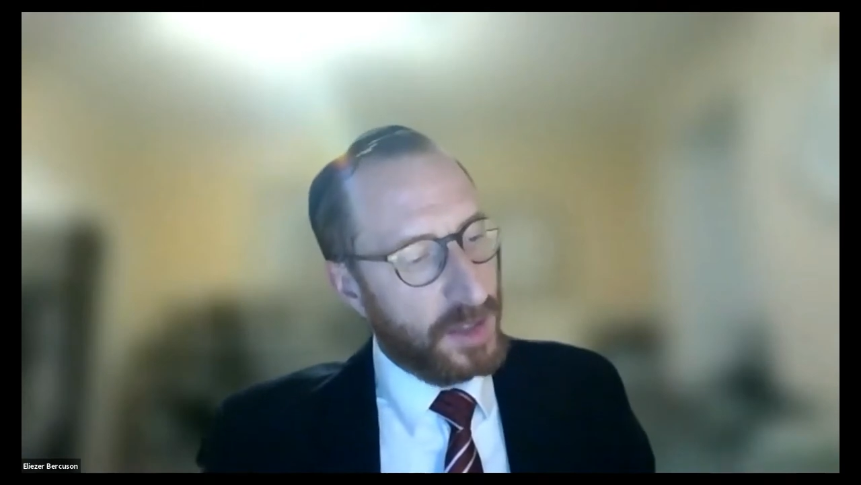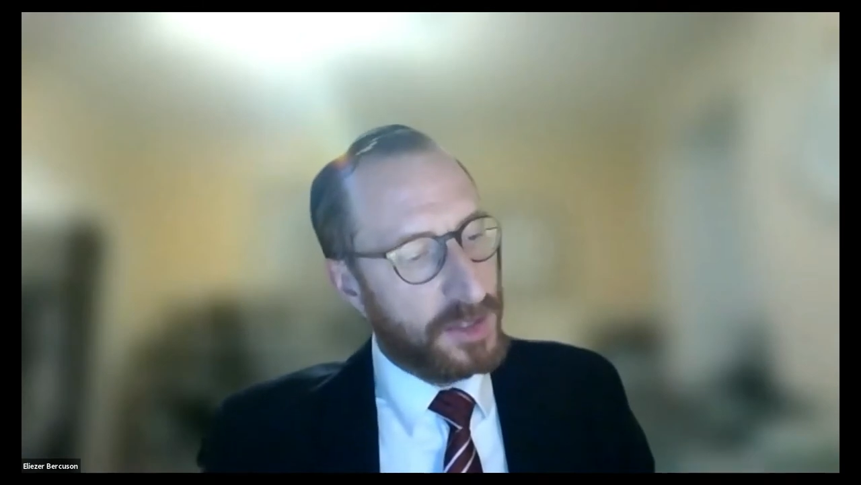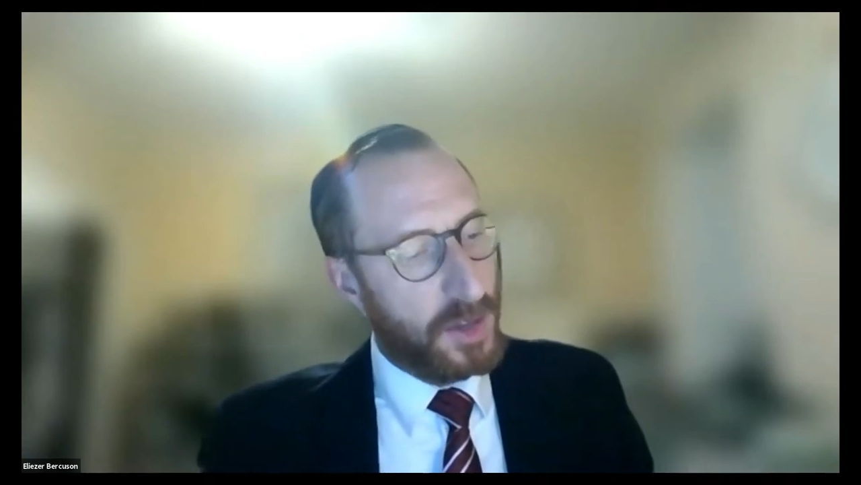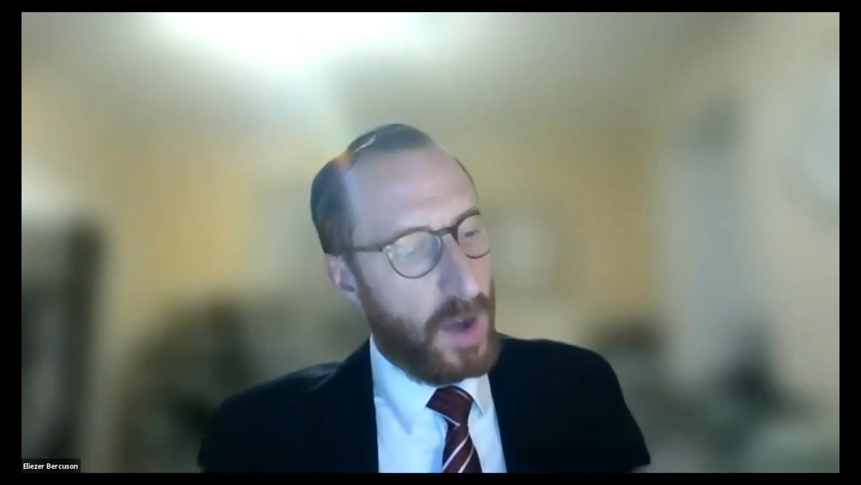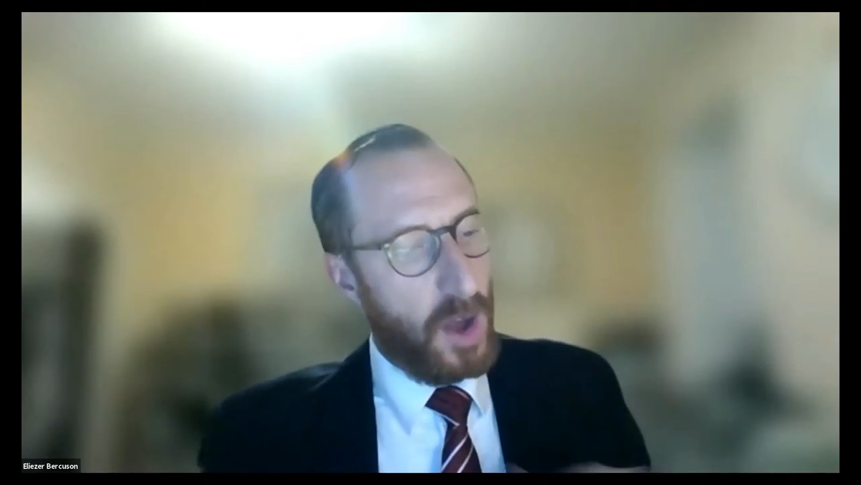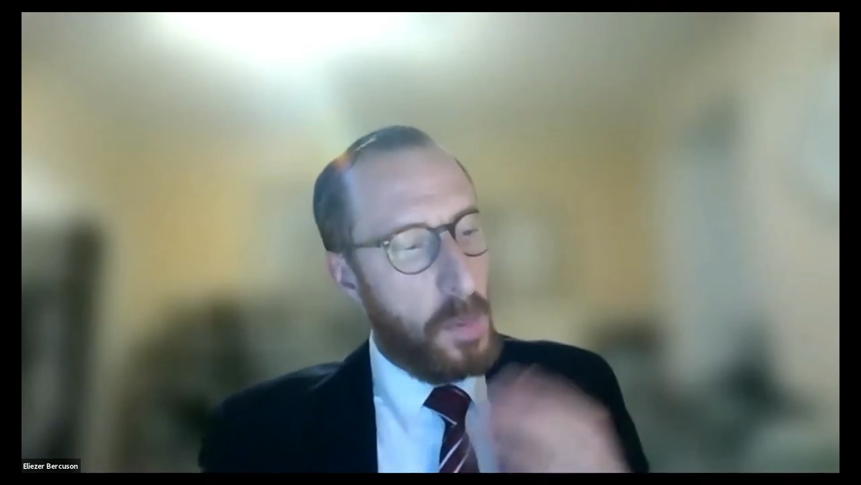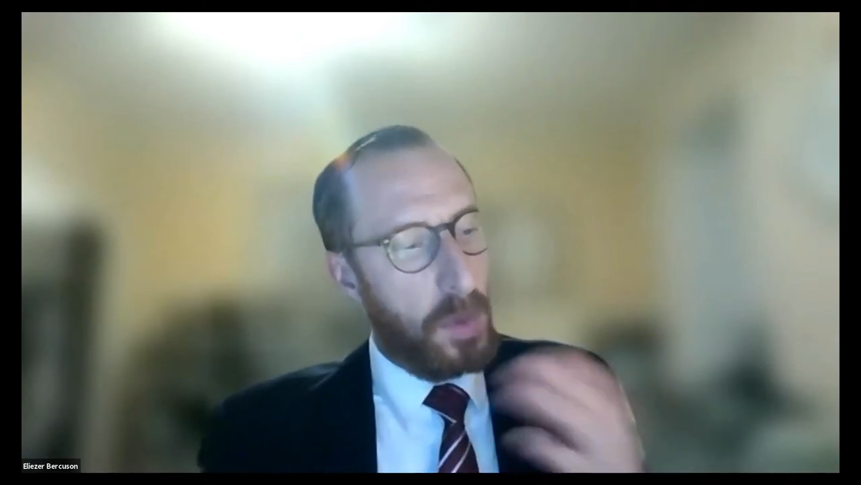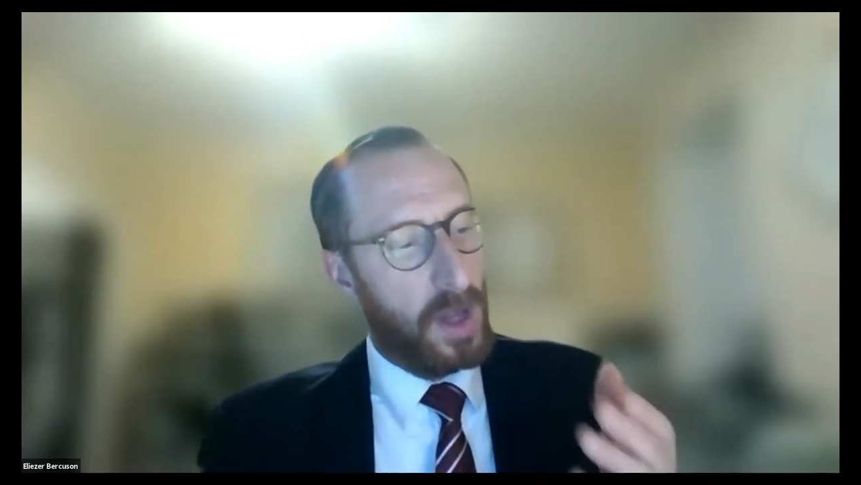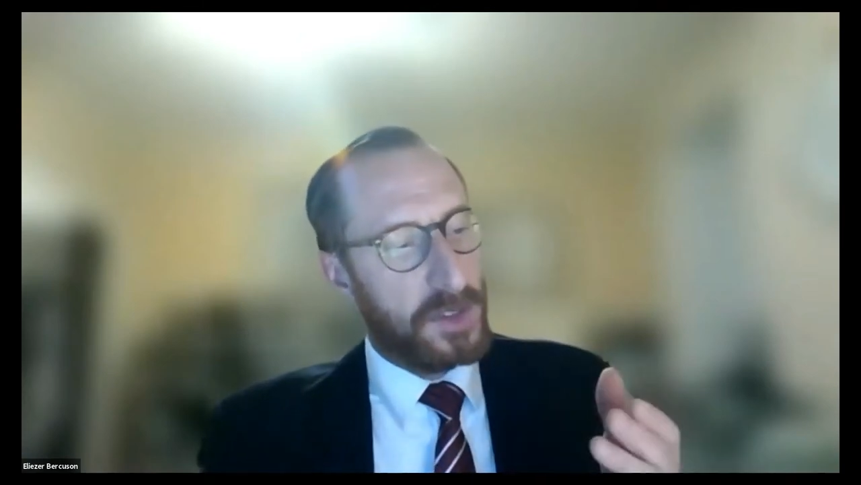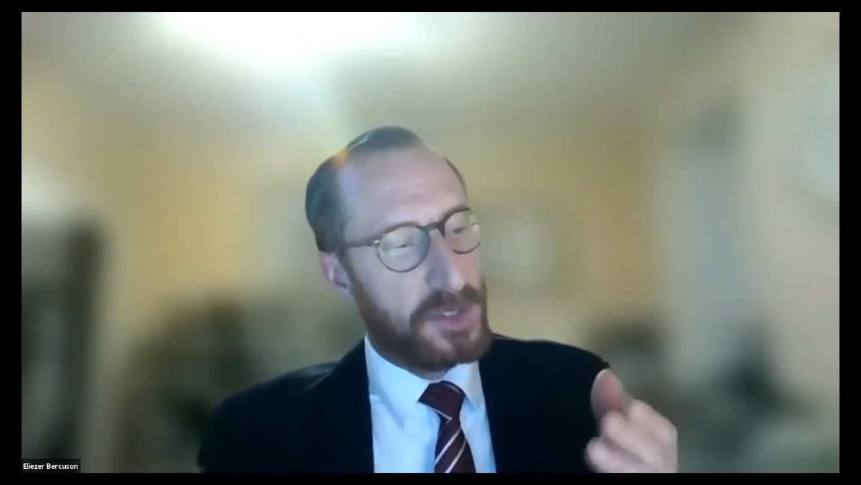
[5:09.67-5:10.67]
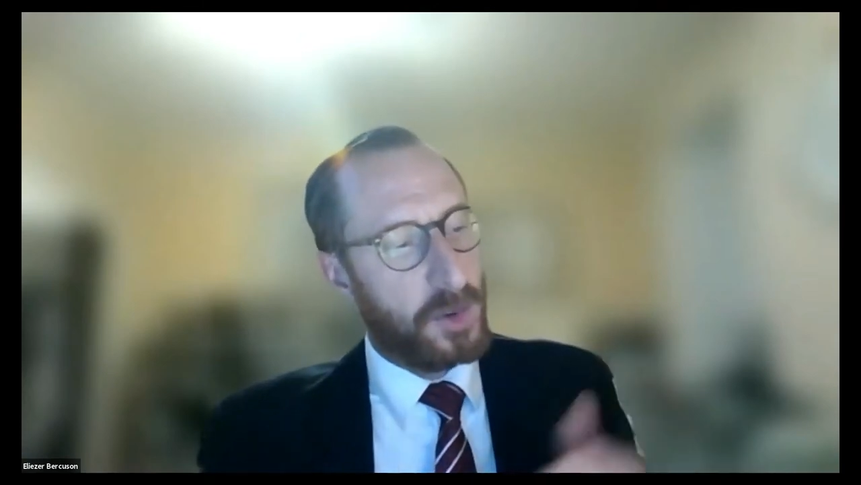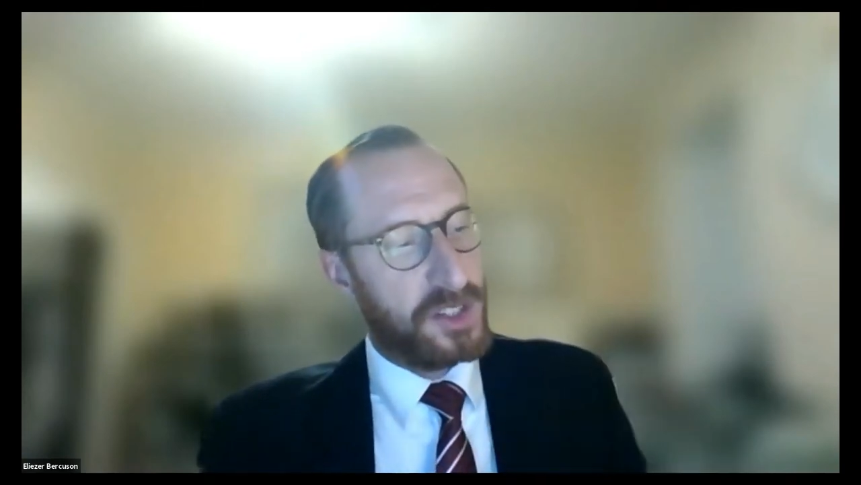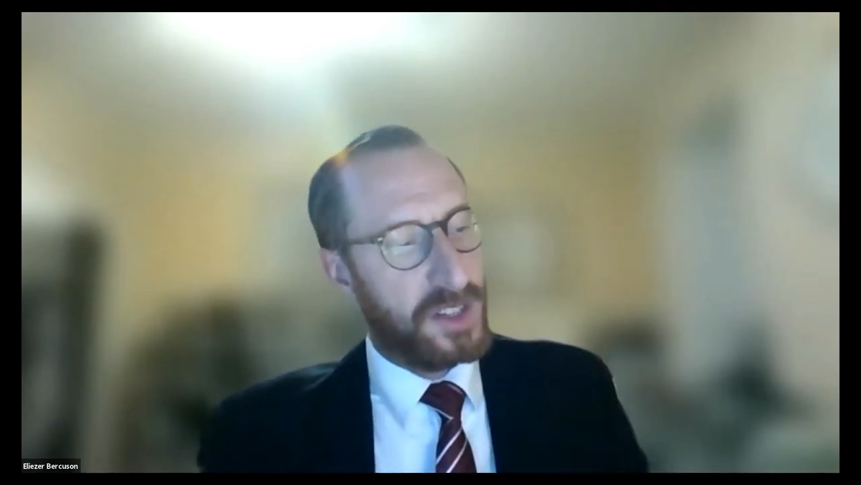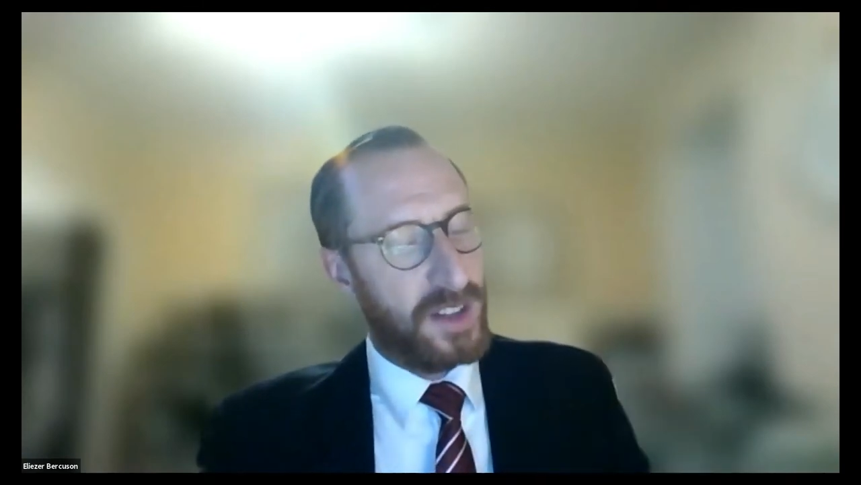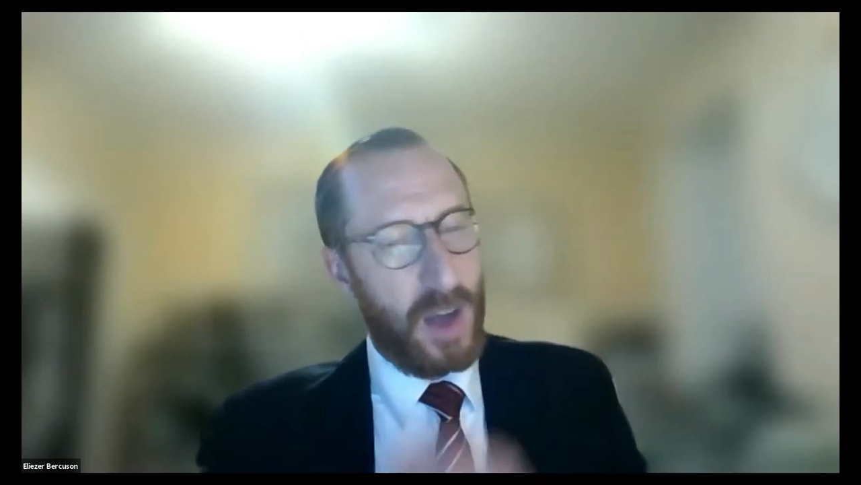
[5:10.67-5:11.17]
So I hope you all have the source sheet.